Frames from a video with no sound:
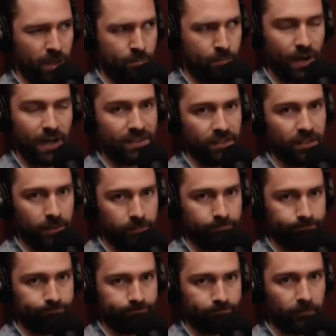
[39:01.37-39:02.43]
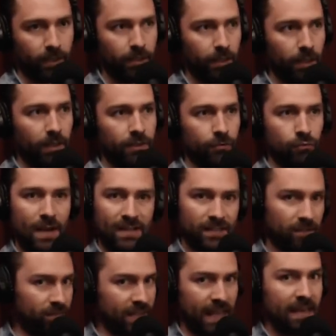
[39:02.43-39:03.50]
precedent, St yeah. the
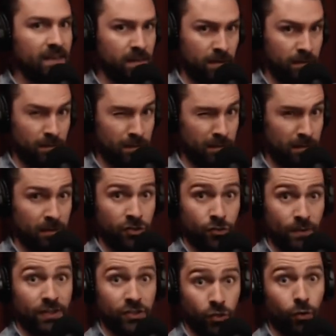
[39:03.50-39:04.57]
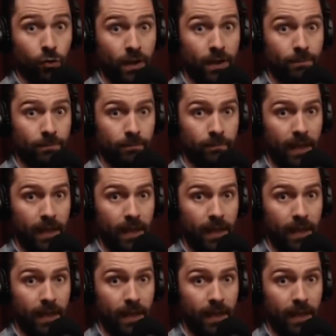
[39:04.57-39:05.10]
rest of the industry saw it